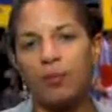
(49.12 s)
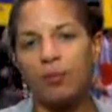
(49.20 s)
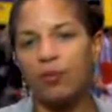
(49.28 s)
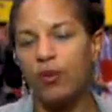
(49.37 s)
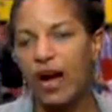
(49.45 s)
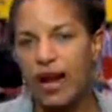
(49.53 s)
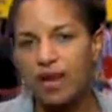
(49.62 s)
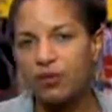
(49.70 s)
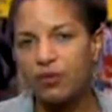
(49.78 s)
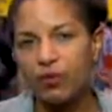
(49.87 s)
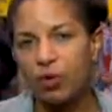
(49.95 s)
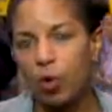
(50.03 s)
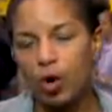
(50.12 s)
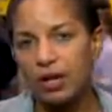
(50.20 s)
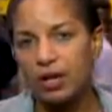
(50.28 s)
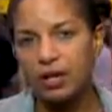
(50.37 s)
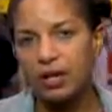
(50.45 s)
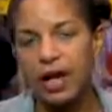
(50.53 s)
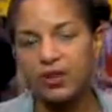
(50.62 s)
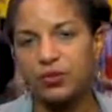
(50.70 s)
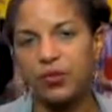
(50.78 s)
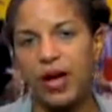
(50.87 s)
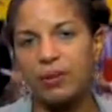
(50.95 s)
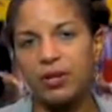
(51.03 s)
providing for working class
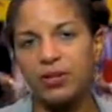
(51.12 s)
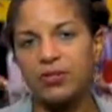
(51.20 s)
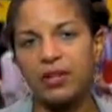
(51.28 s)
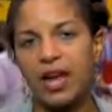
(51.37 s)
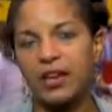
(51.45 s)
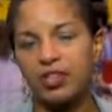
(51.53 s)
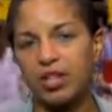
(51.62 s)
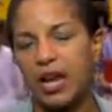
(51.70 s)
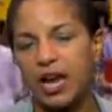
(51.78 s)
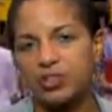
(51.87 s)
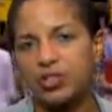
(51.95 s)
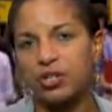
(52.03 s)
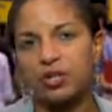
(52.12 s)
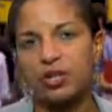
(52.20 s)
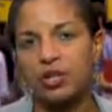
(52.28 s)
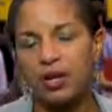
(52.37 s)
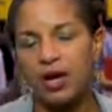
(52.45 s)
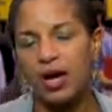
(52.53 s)
families education